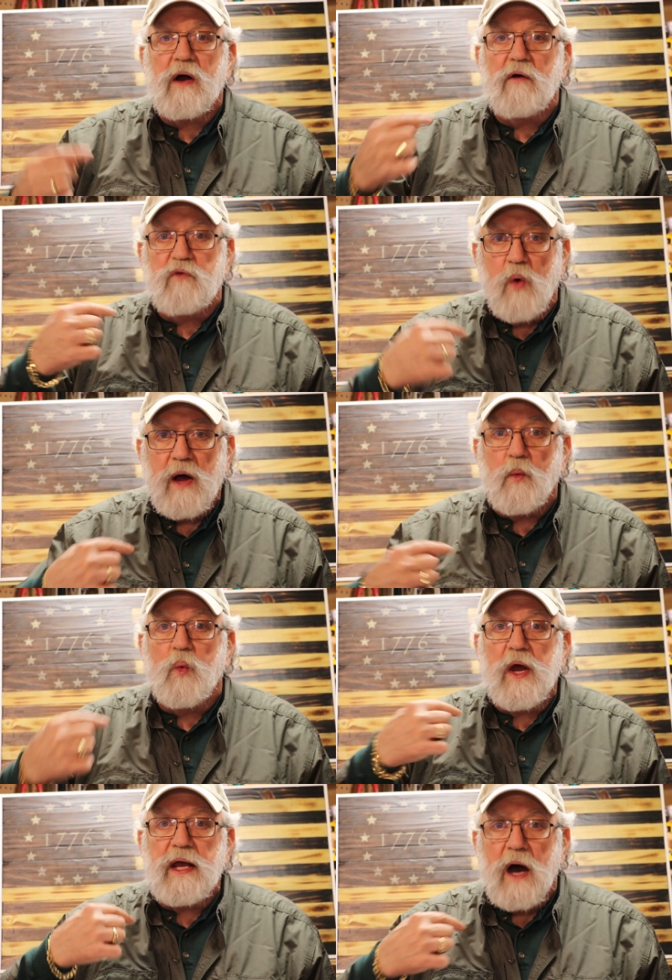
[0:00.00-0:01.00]
of what
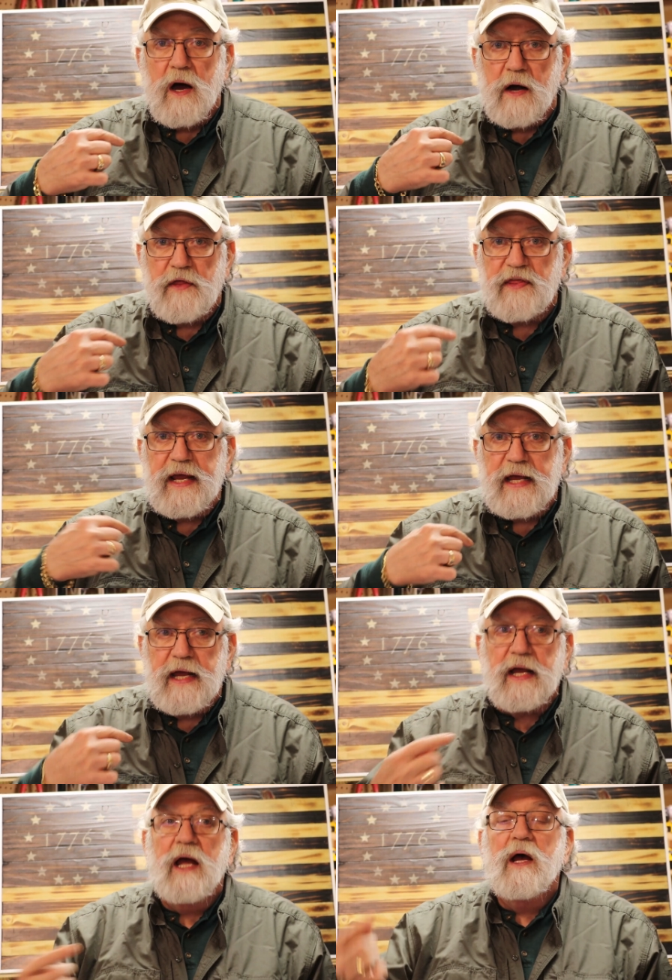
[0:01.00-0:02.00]
we are
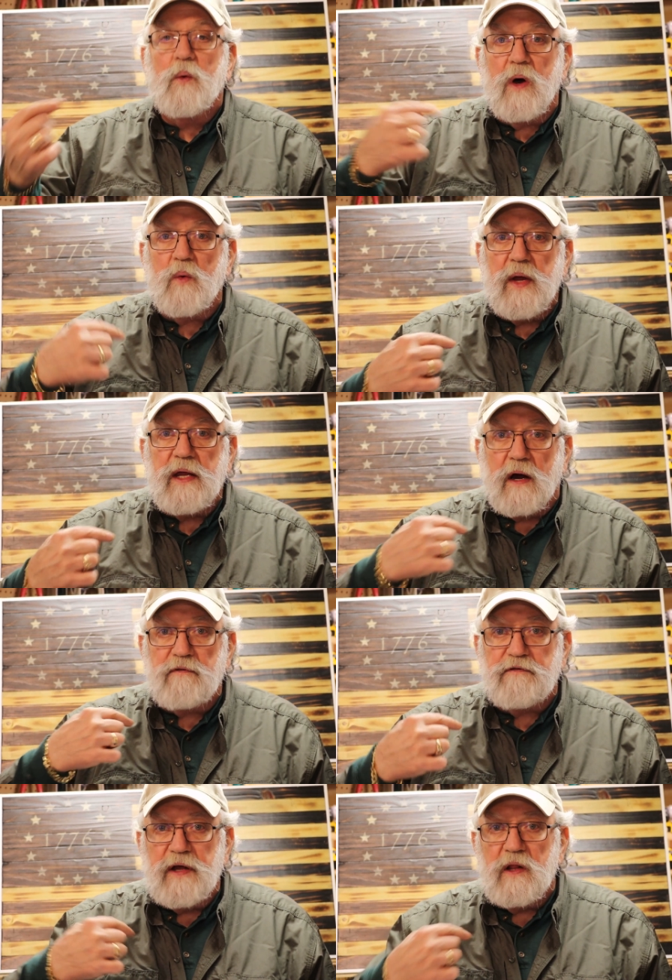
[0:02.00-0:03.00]
thinking, what we are
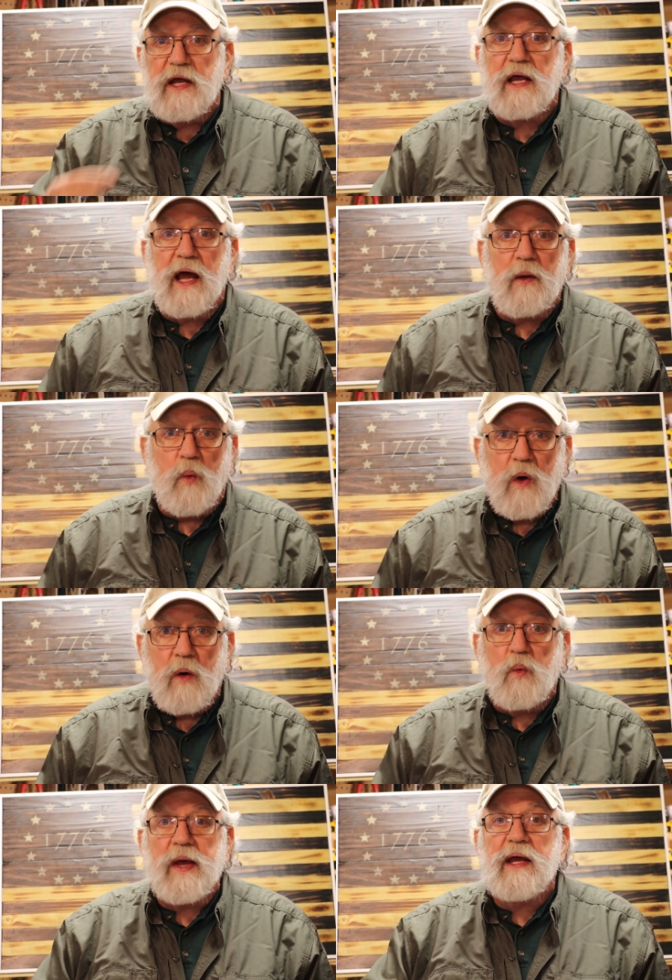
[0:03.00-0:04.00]
feeling, and
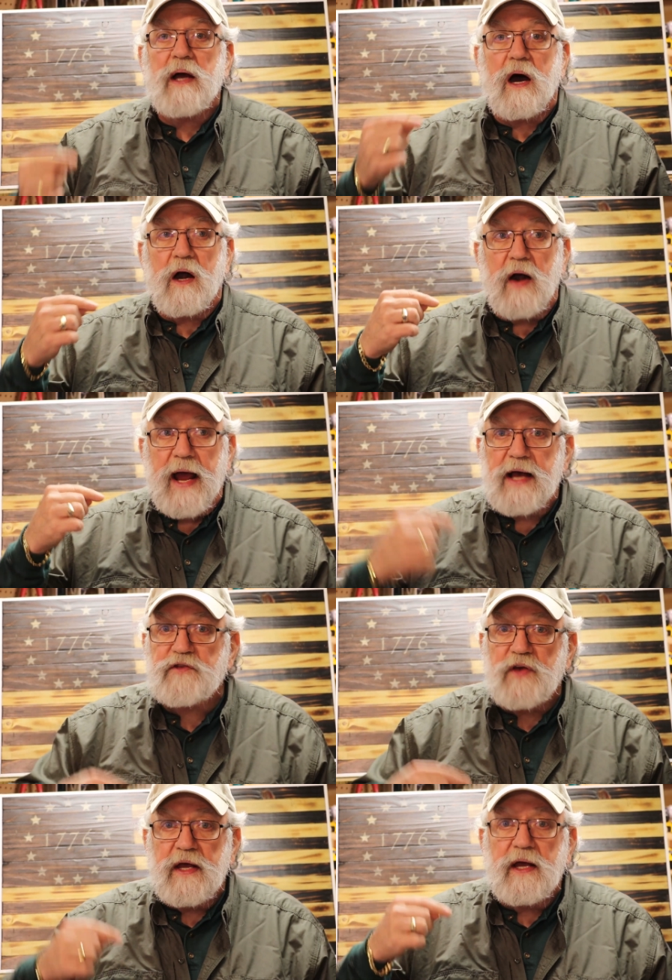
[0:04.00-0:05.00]
what we are
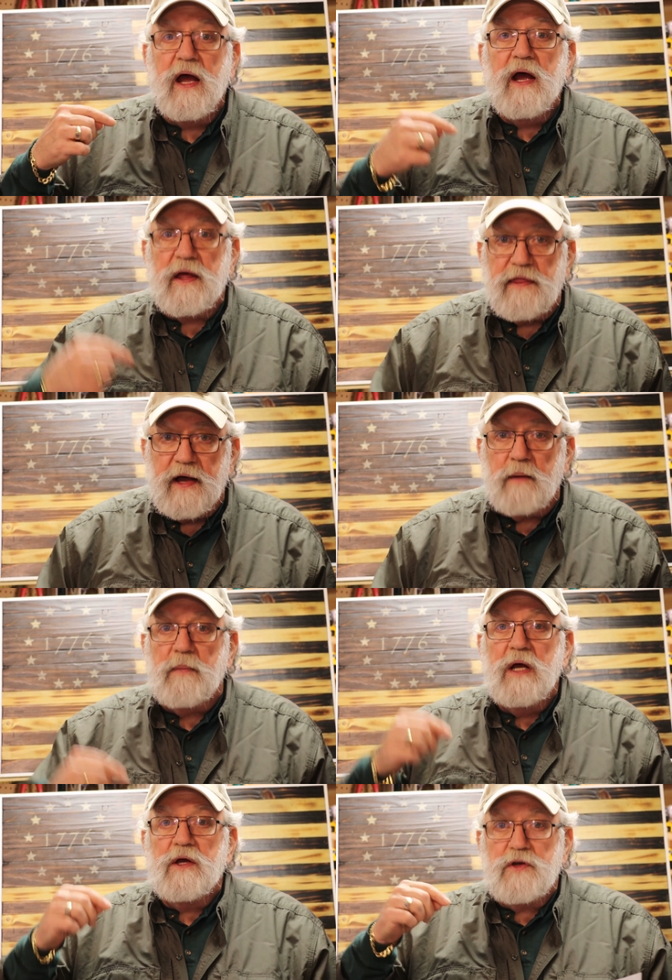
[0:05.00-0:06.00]
asking
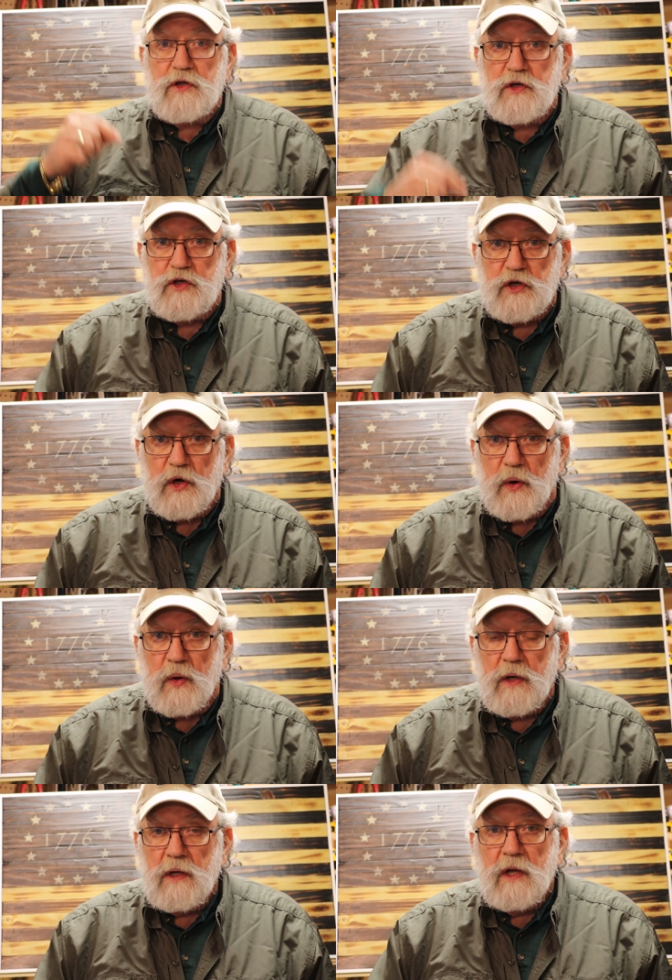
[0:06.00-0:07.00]
them to do.
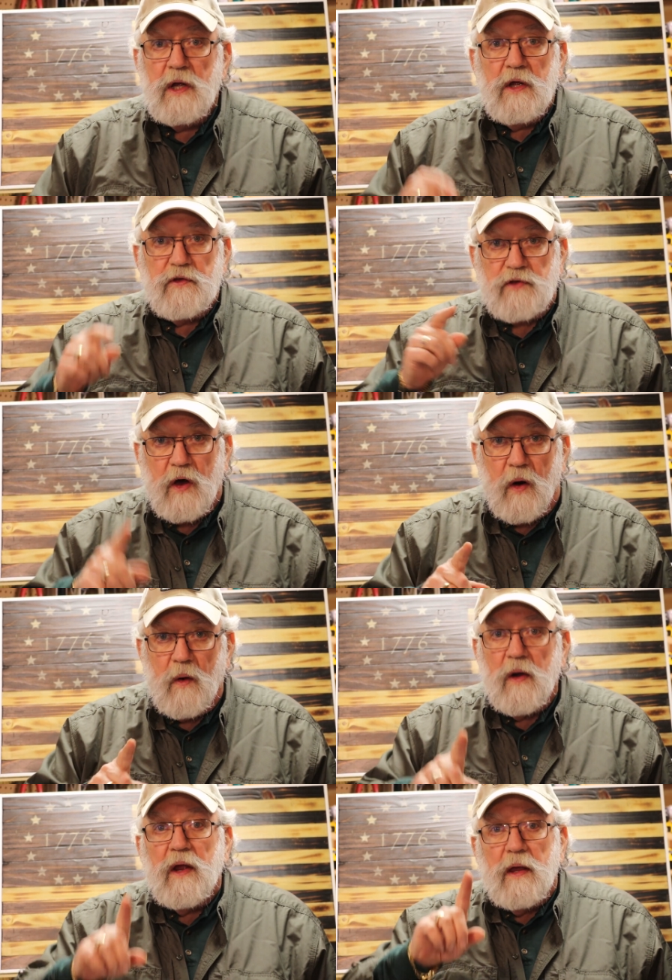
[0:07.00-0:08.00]
So,
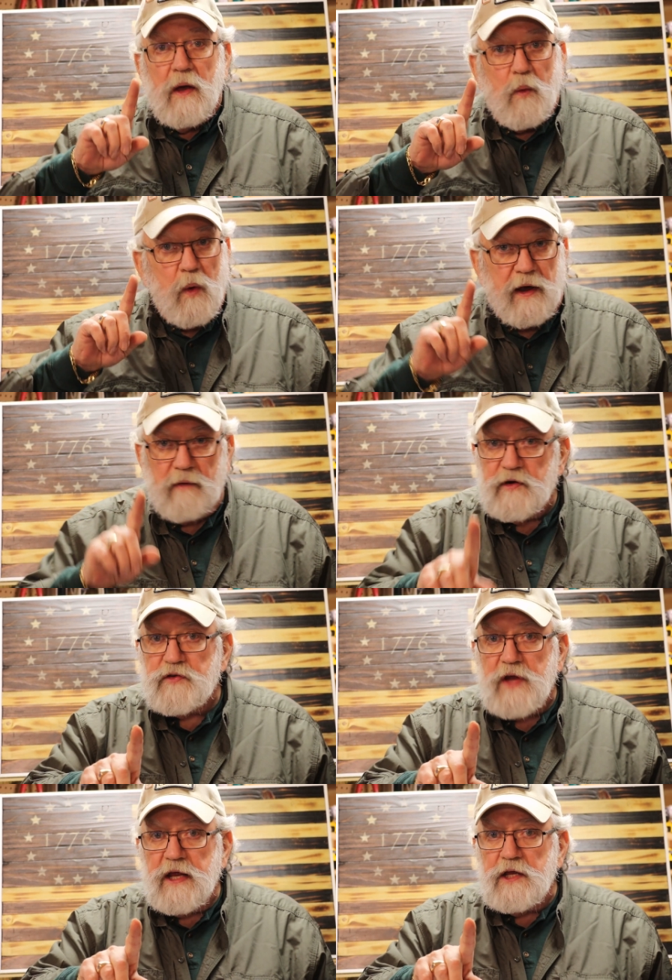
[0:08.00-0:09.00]
whatever
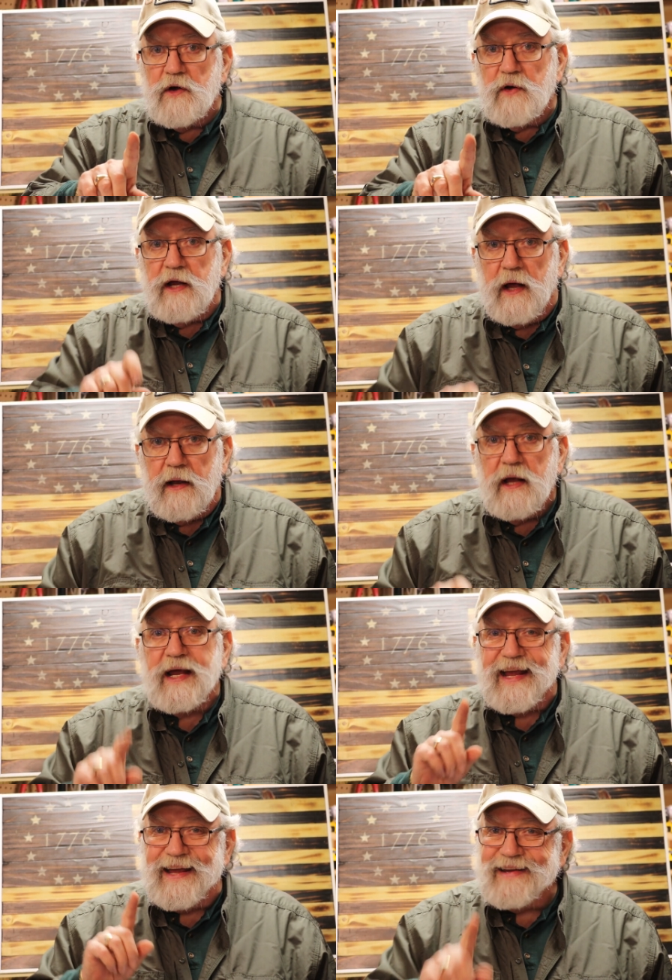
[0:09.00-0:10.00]
state you're in,
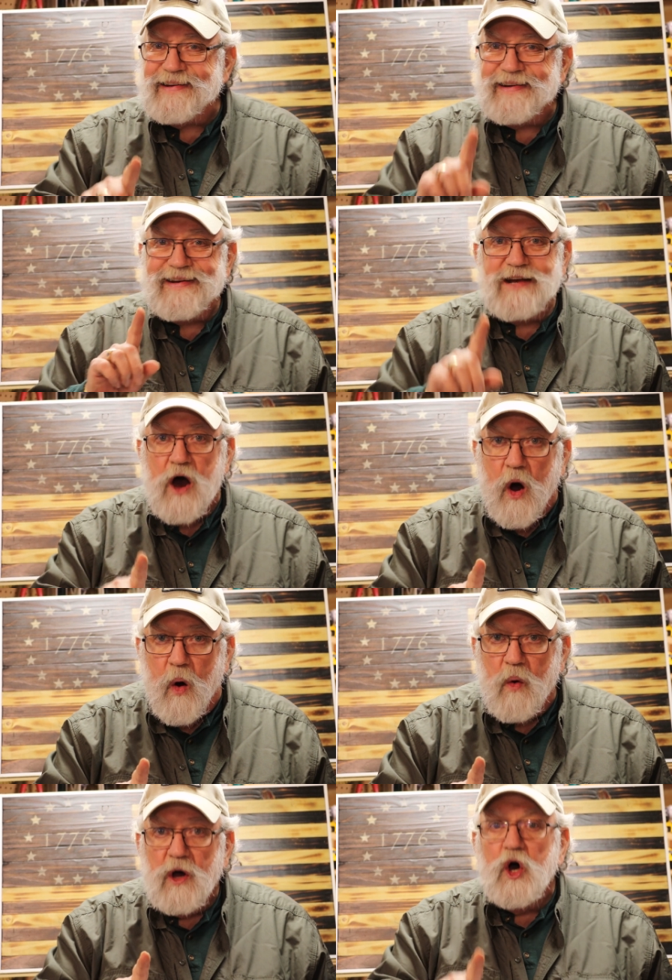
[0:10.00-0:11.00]
get to
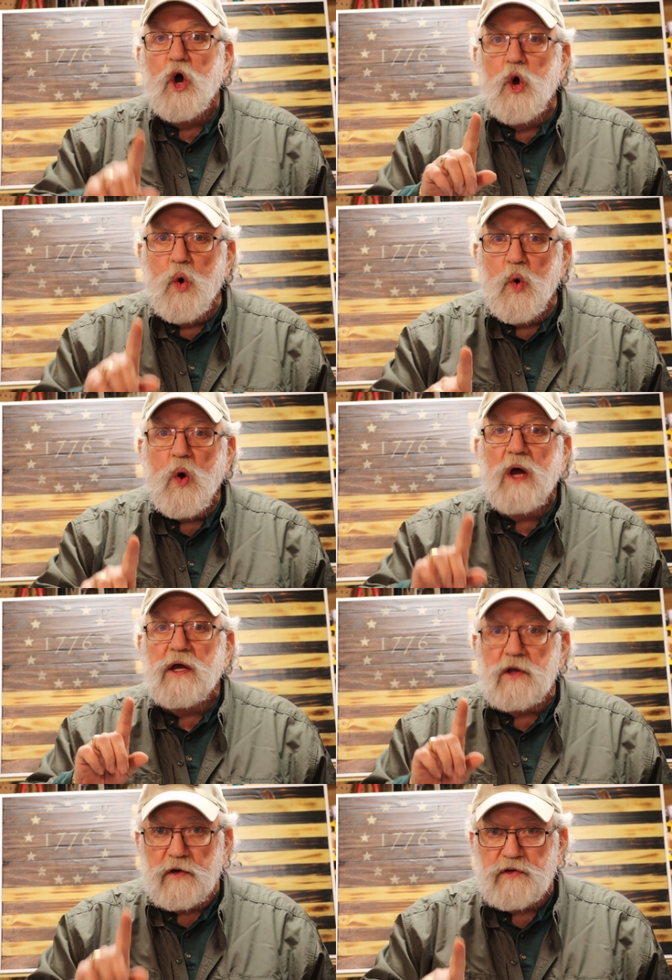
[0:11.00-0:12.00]
know who
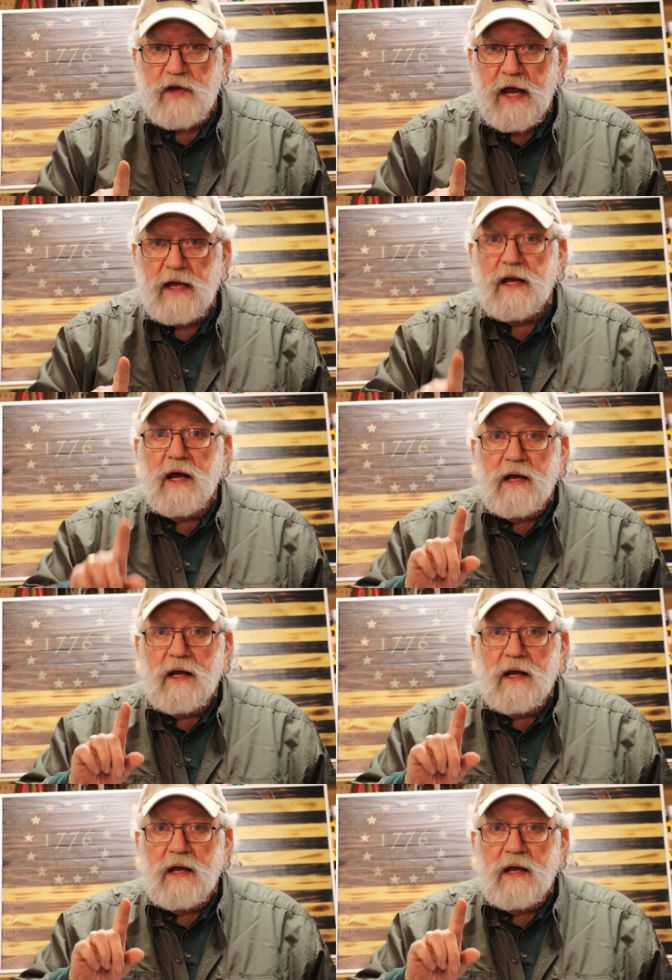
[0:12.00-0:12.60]
your state